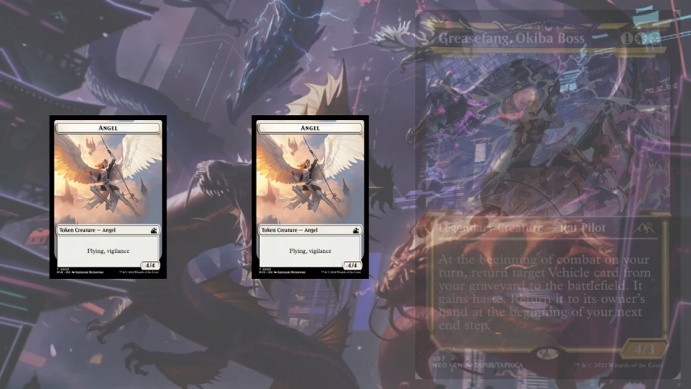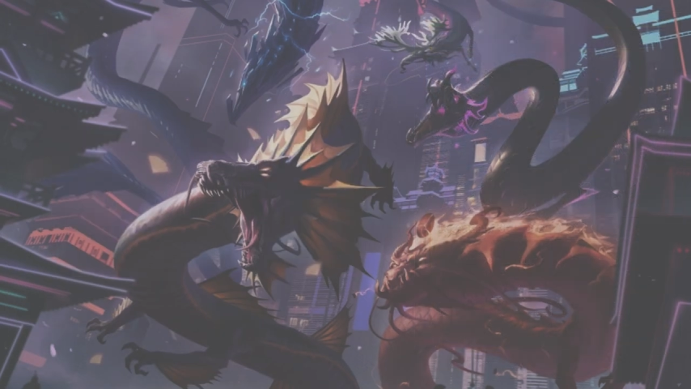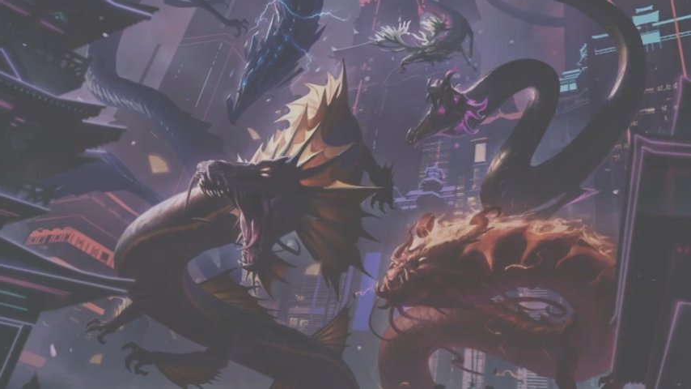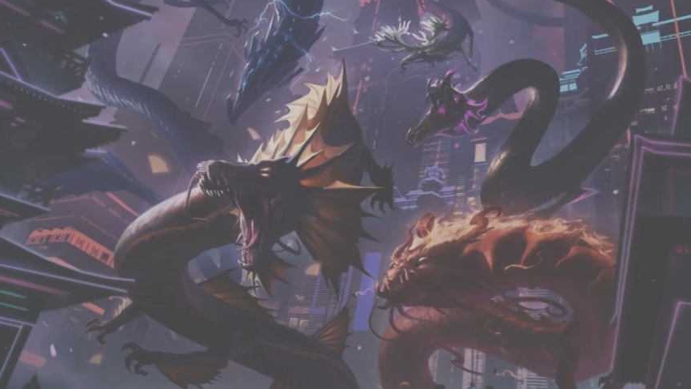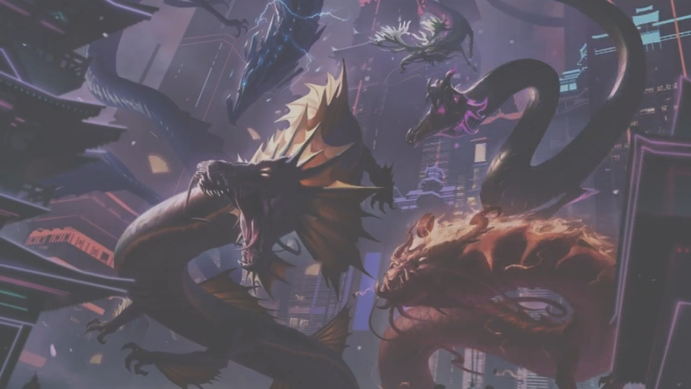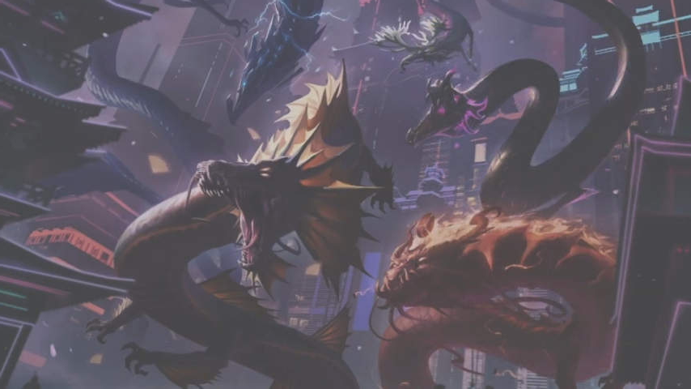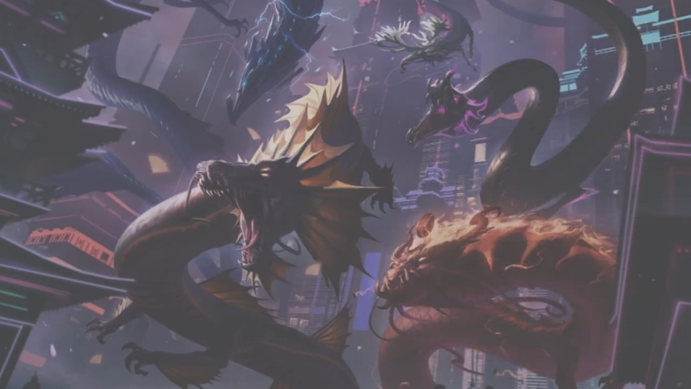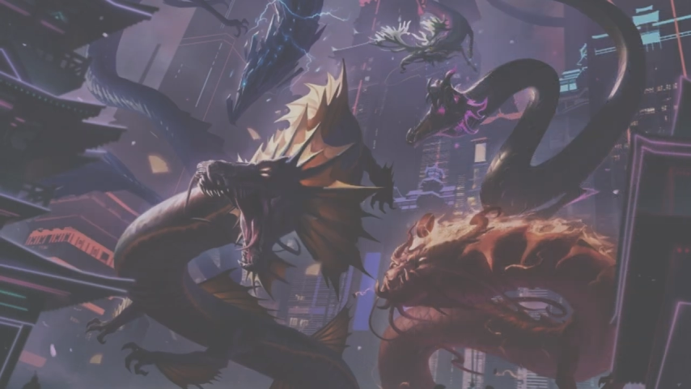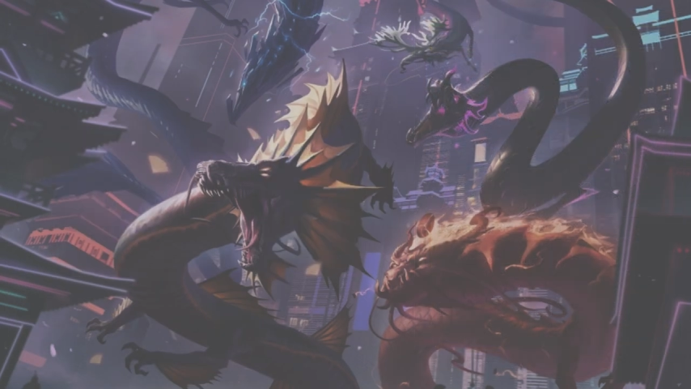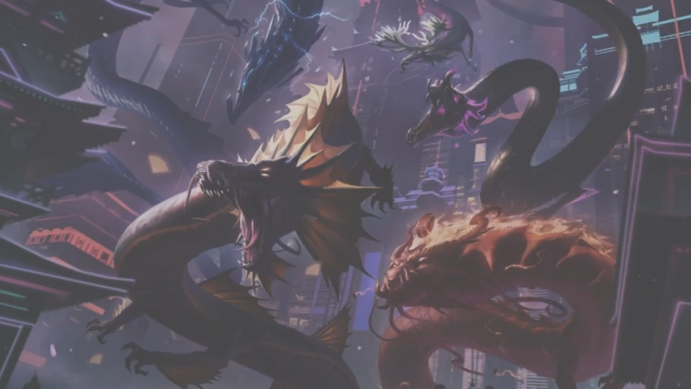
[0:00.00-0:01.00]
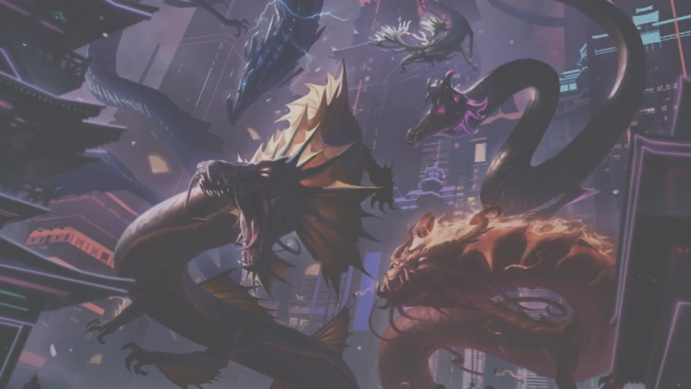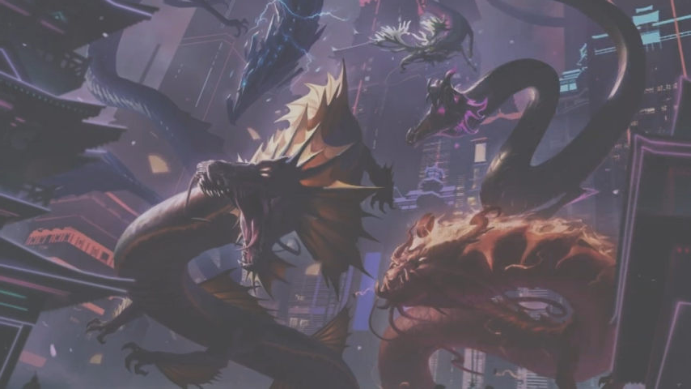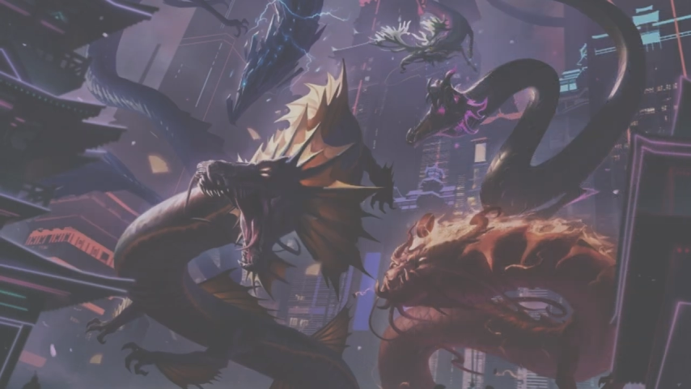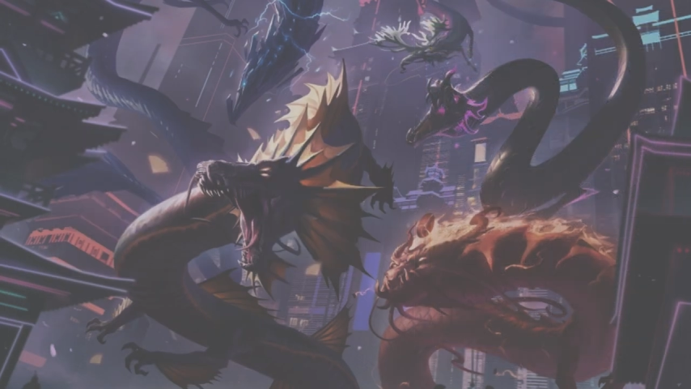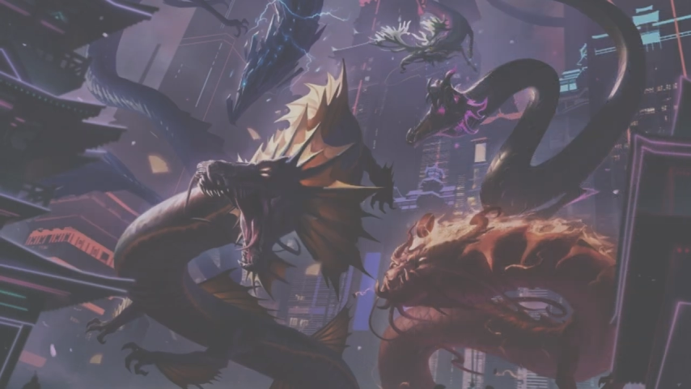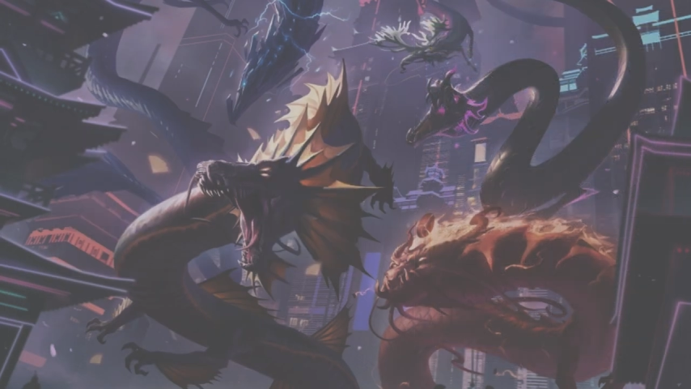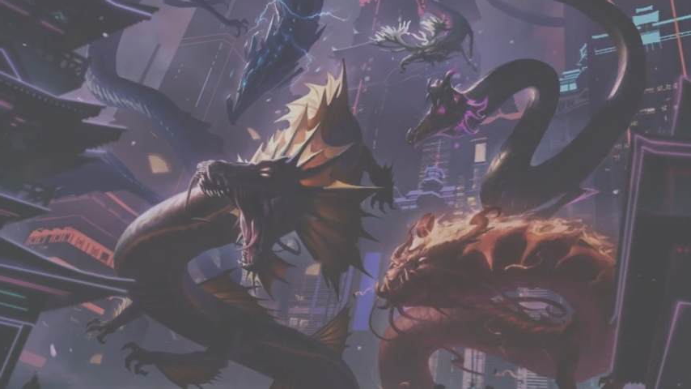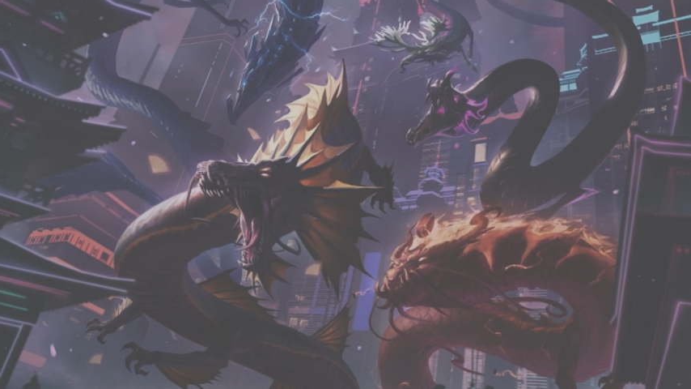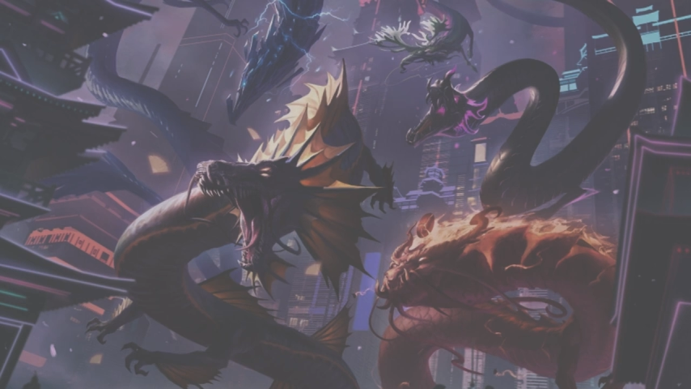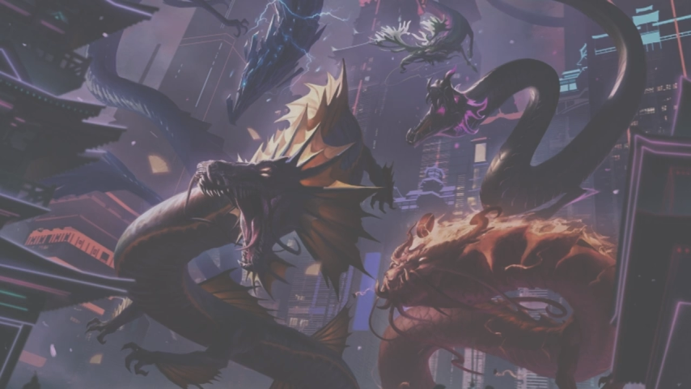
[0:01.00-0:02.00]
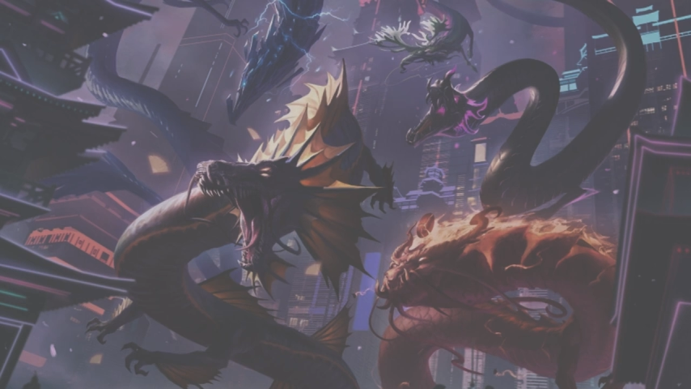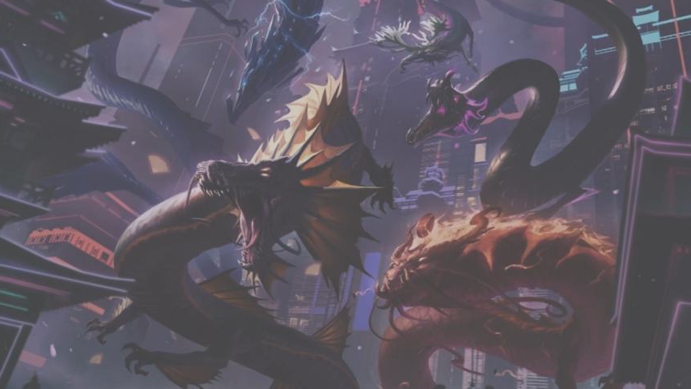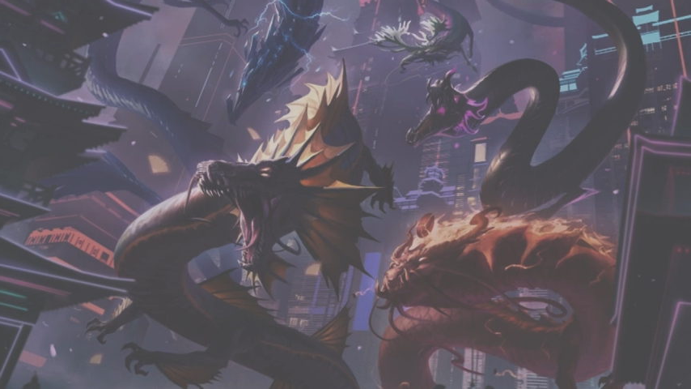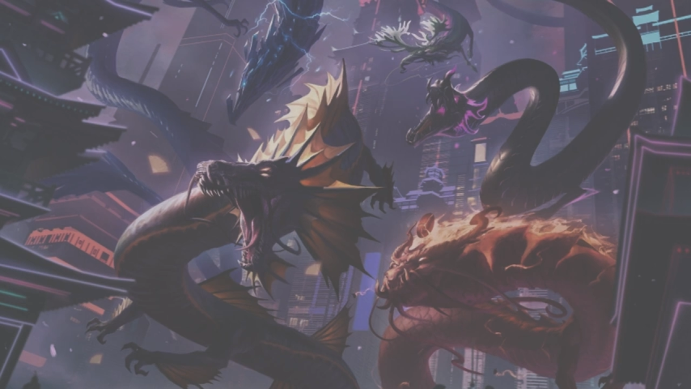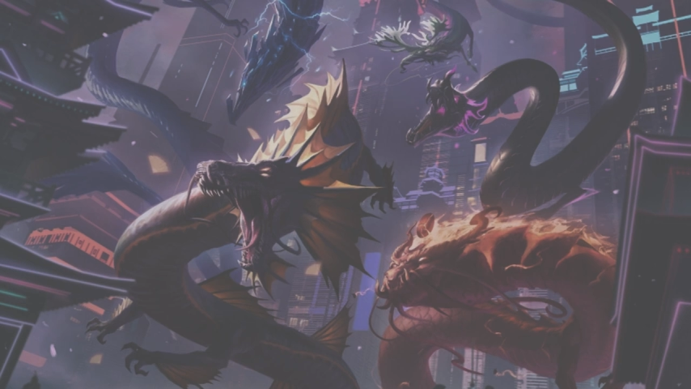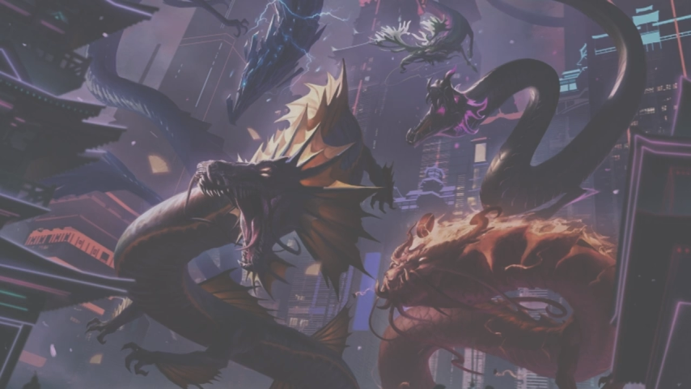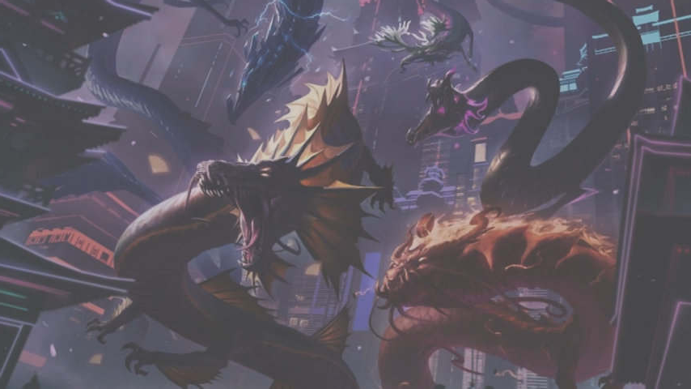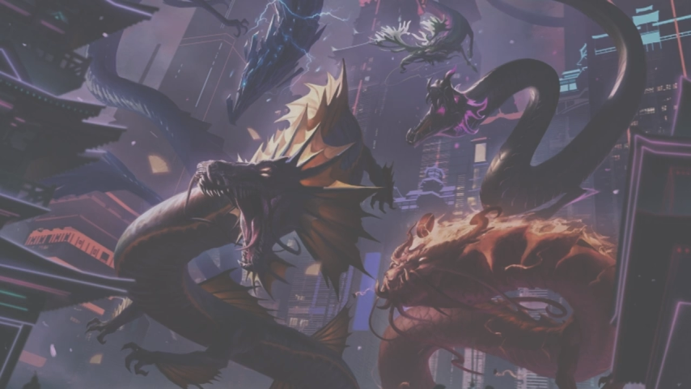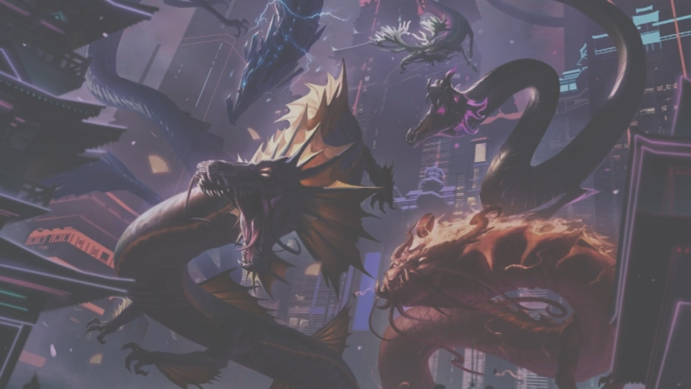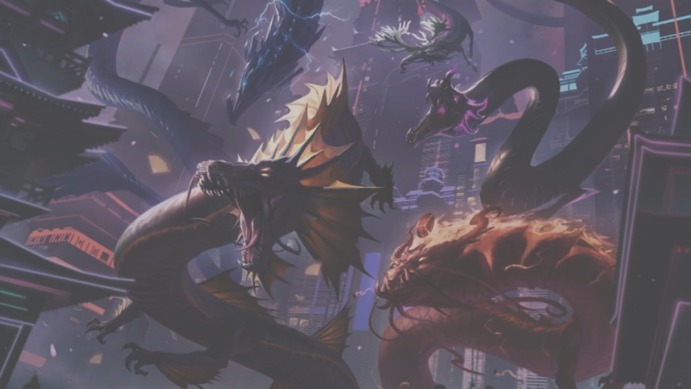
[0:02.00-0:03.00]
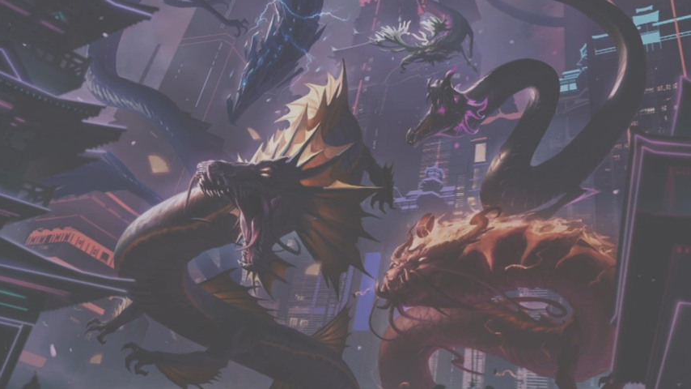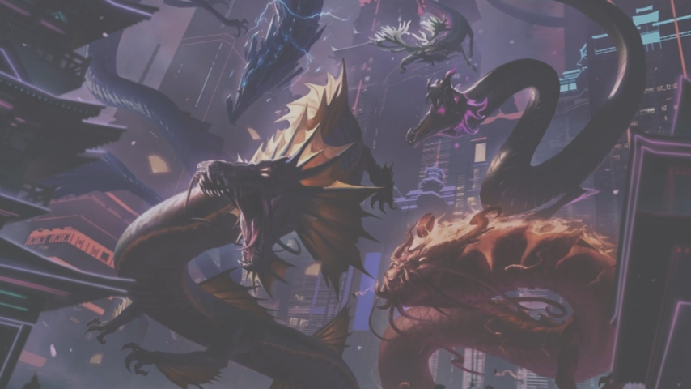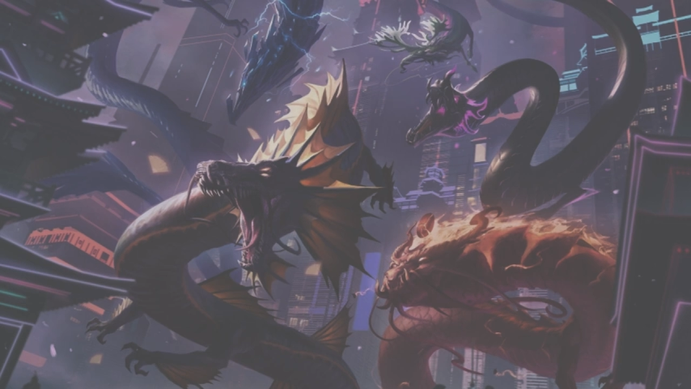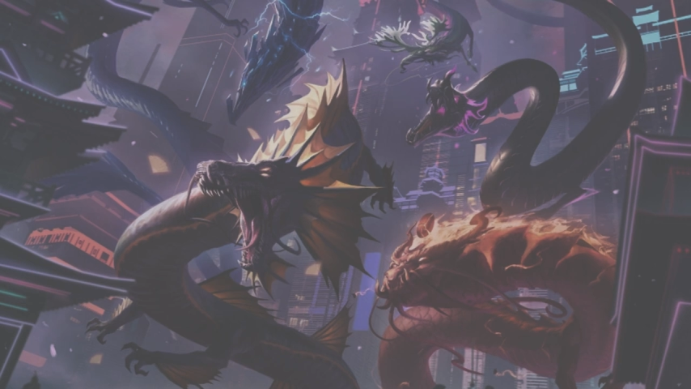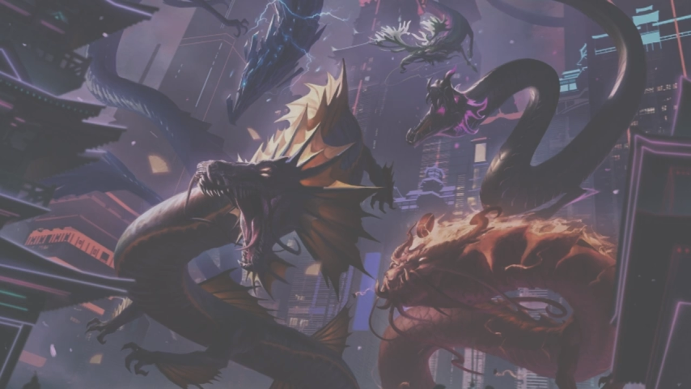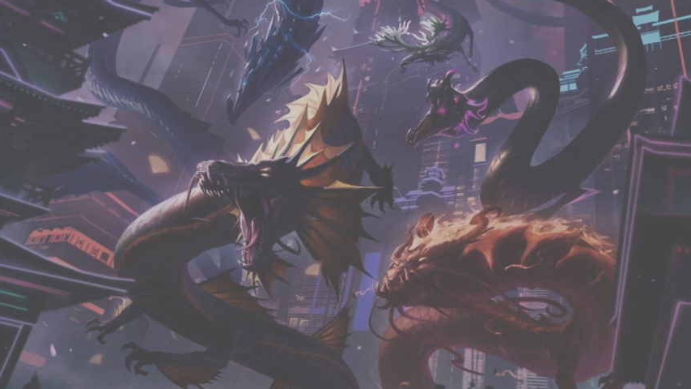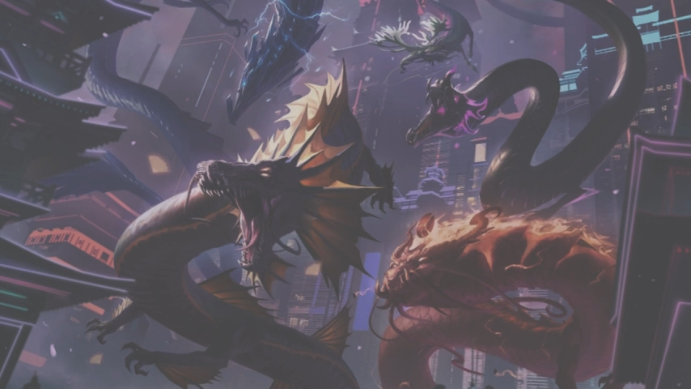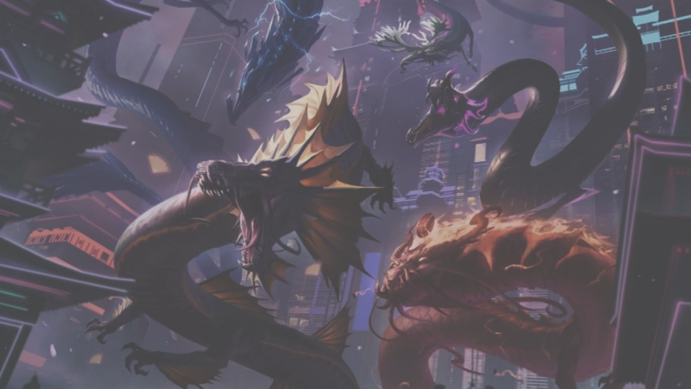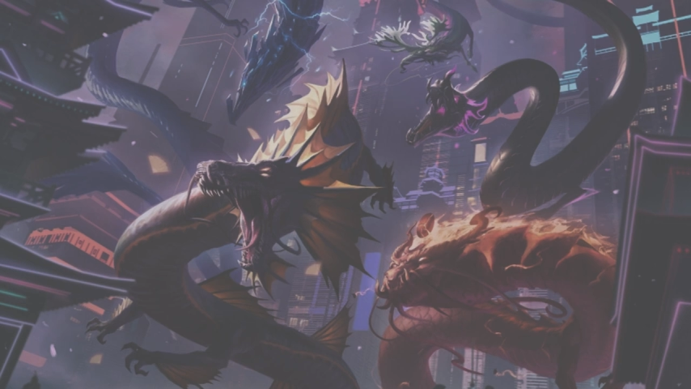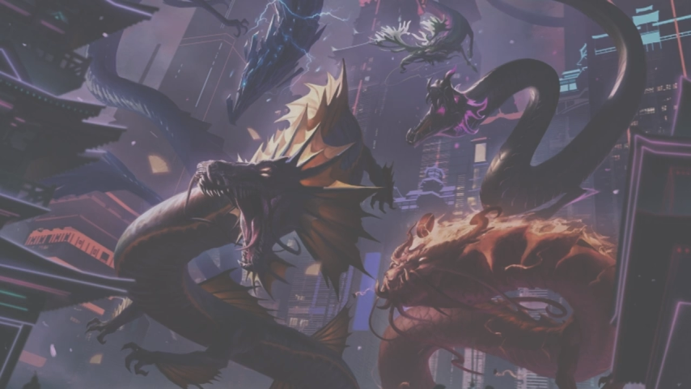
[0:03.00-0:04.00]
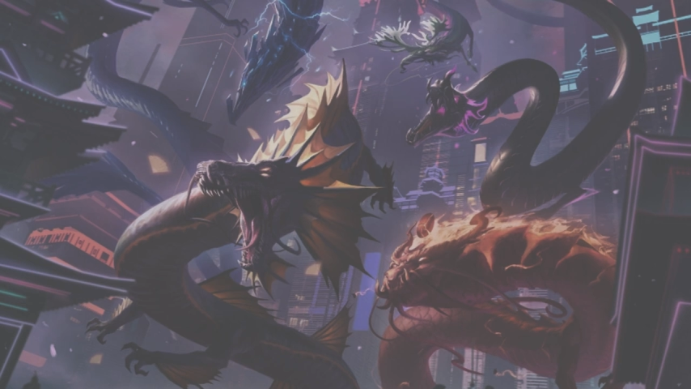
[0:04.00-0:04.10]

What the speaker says: (no speaker visible)